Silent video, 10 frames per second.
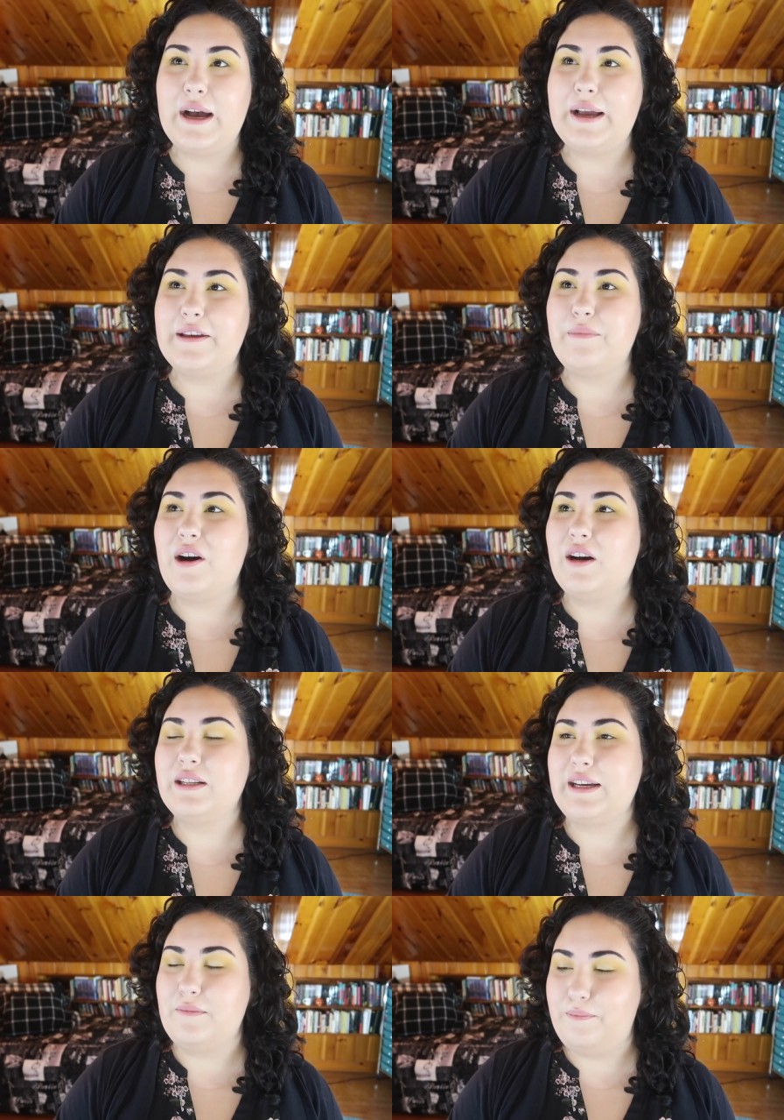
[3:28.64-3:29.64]
I am
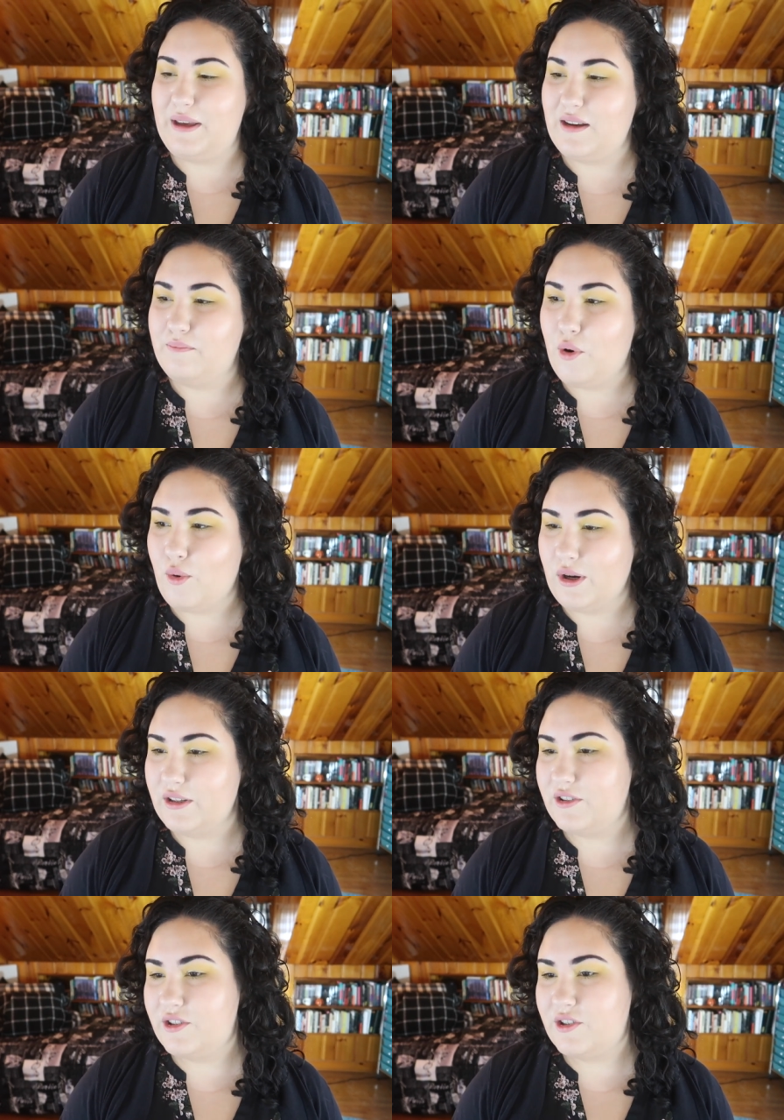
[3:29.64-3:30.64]
on like a big
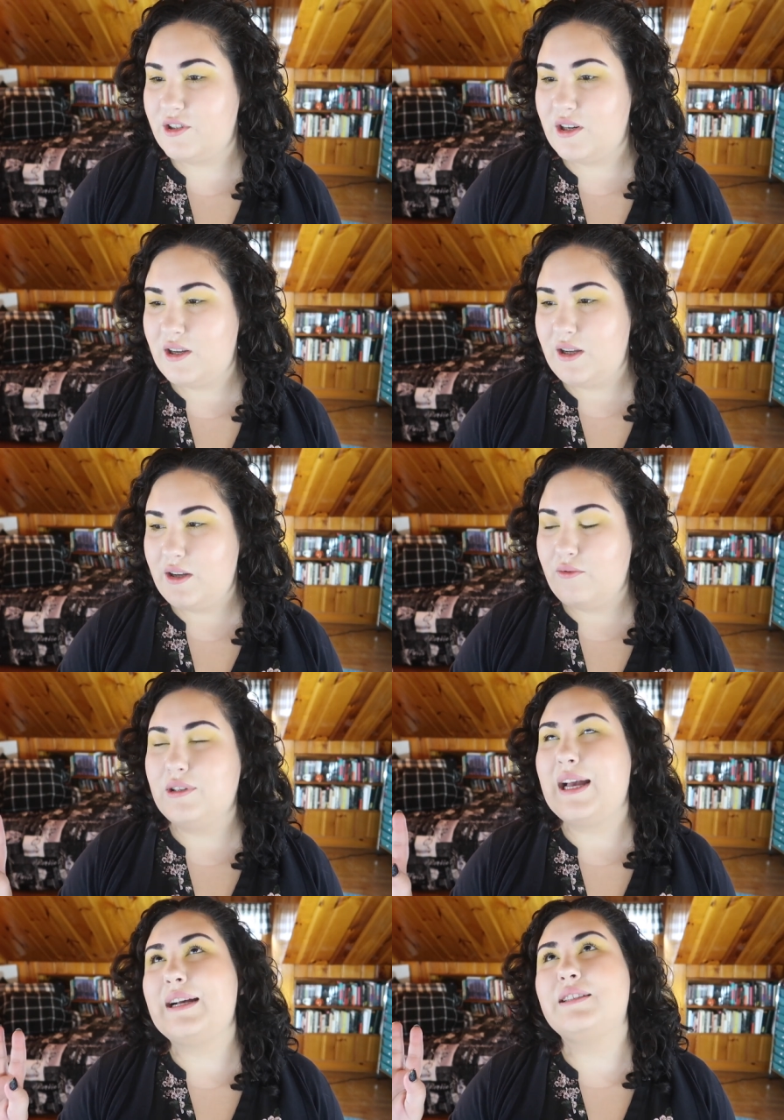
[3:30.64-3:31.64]
porch,
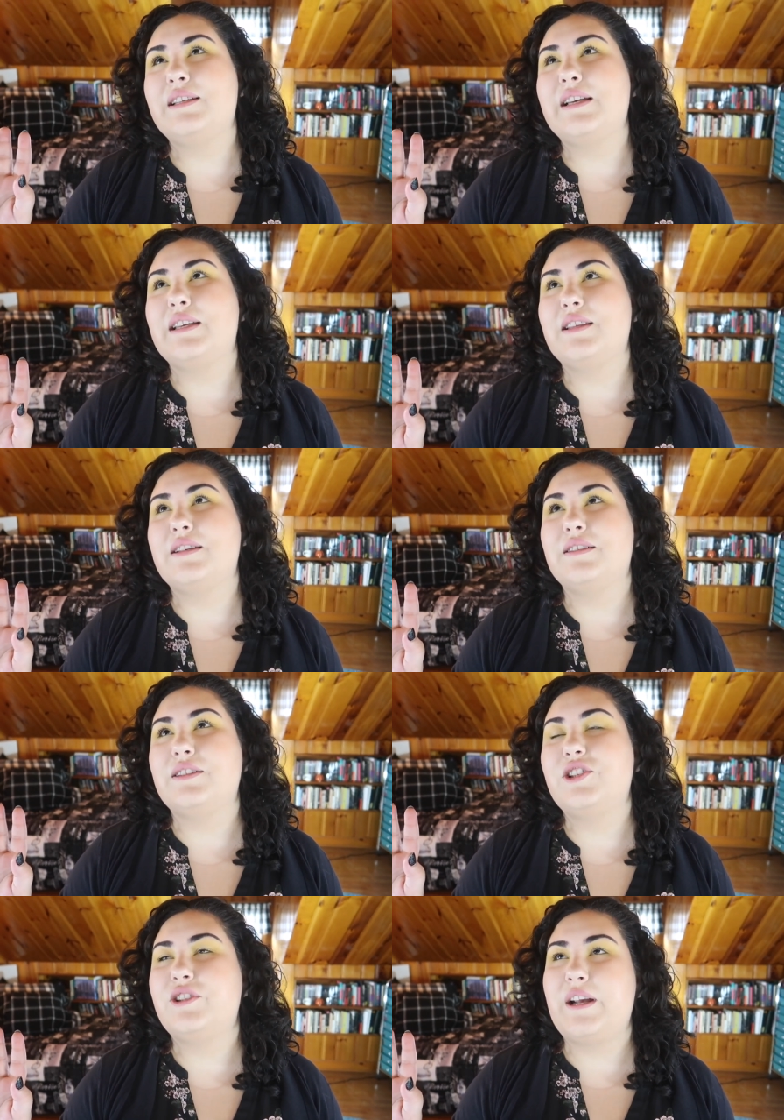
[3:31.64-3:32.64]
relaxing in the
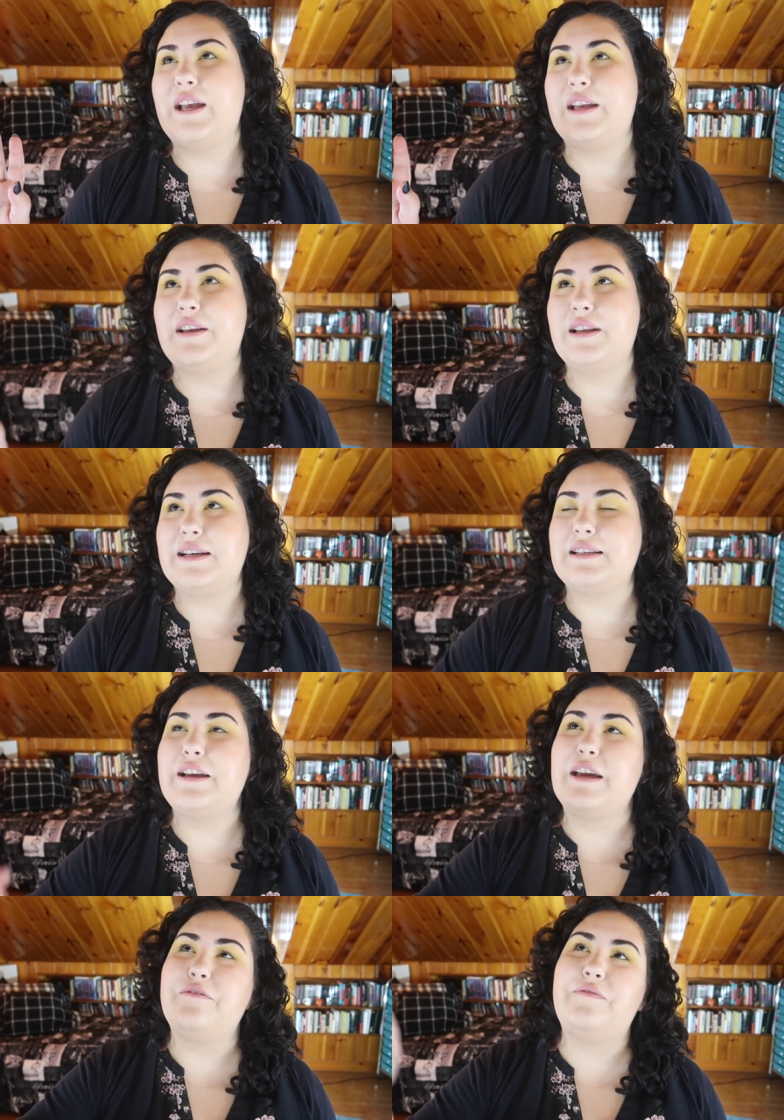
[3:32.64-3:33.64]
shade as I
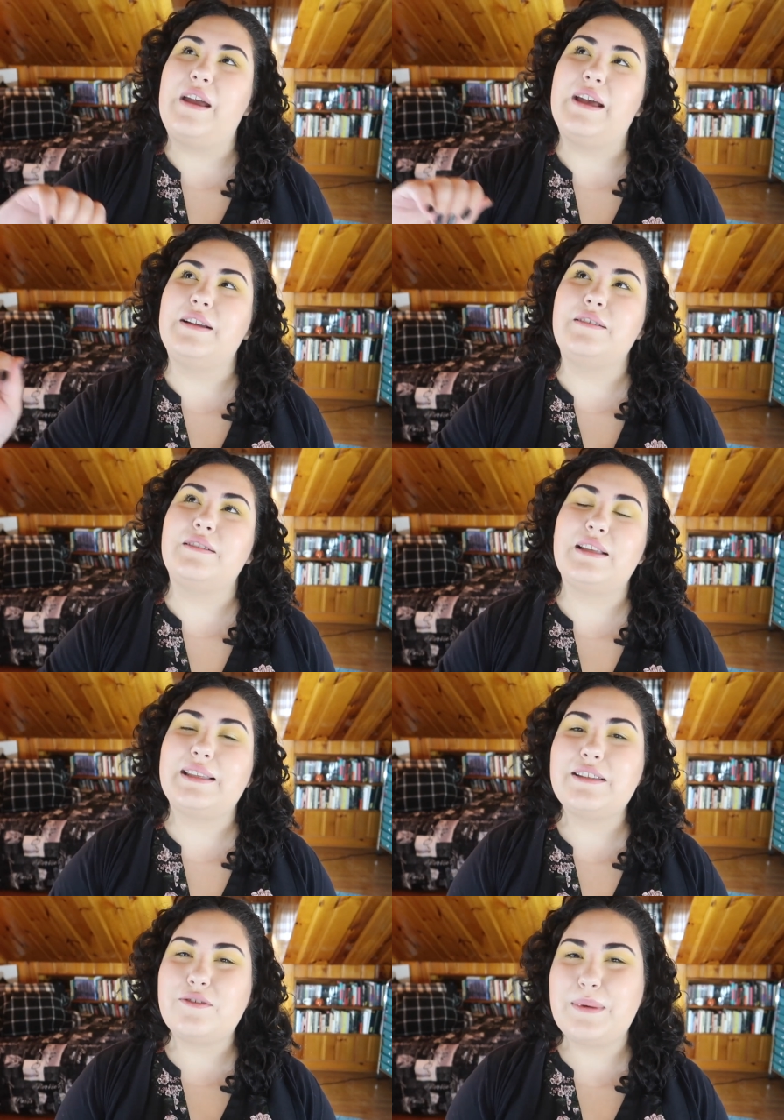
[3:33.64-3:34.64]
get fanned. Like
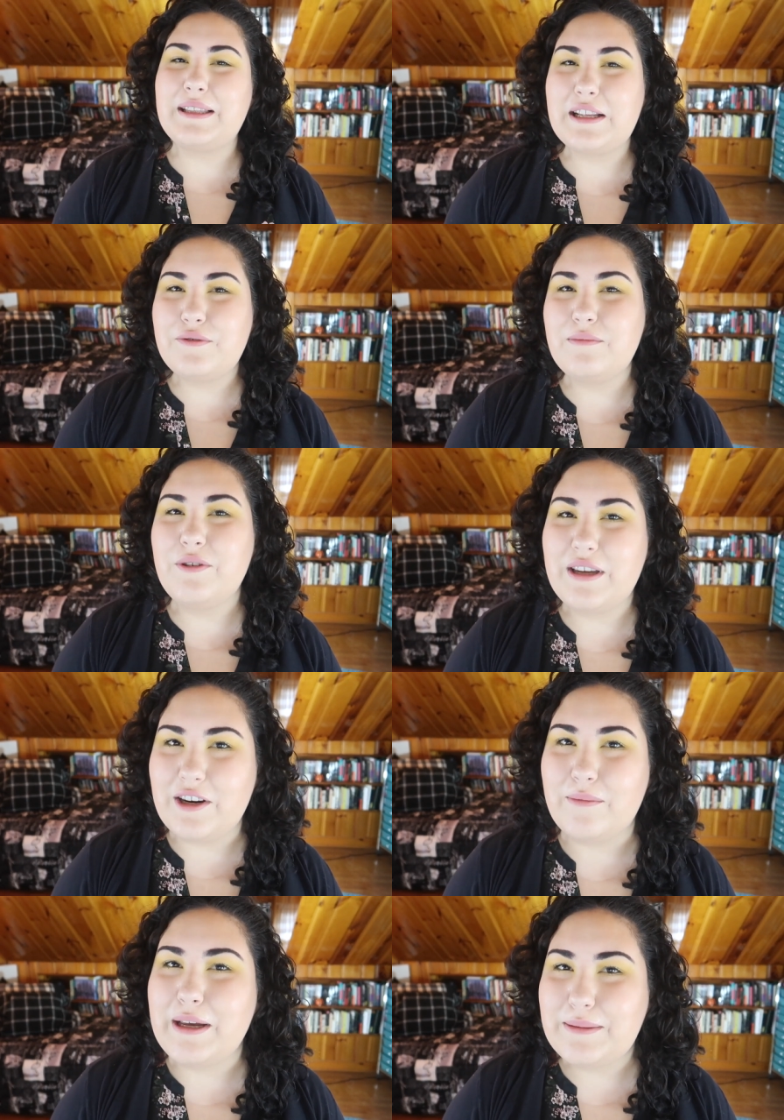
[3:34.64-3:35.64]
that's what a
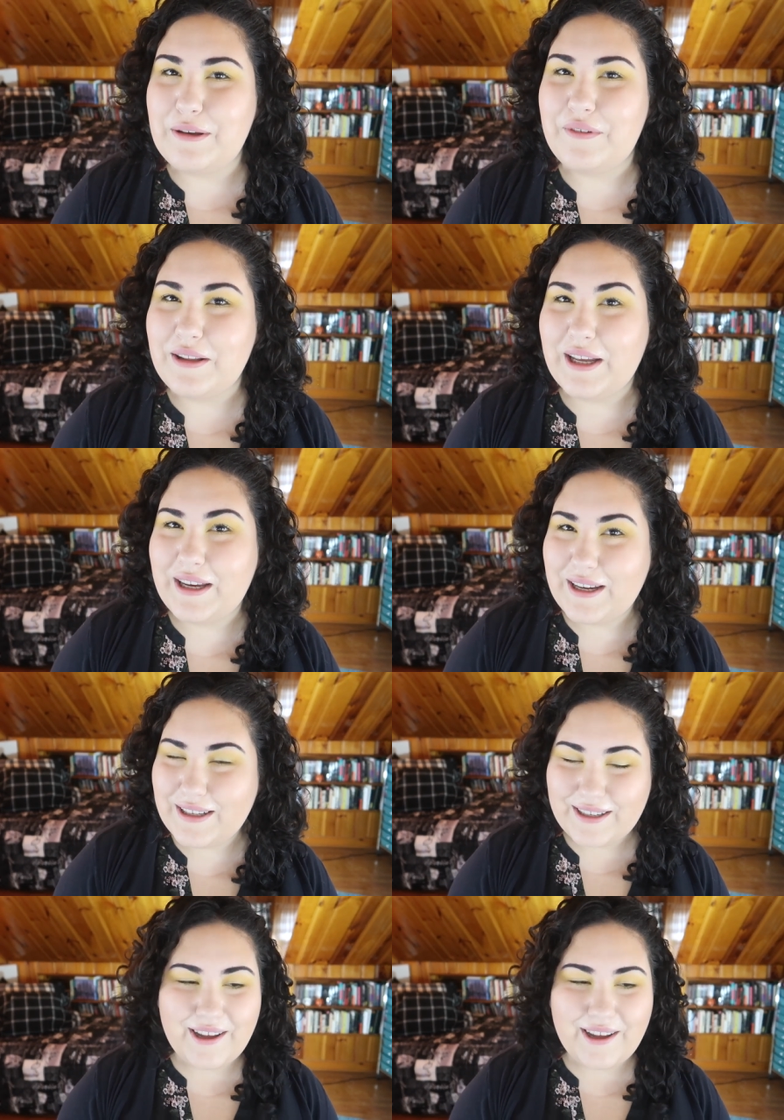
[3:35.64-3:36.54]
mojito makes me feel like.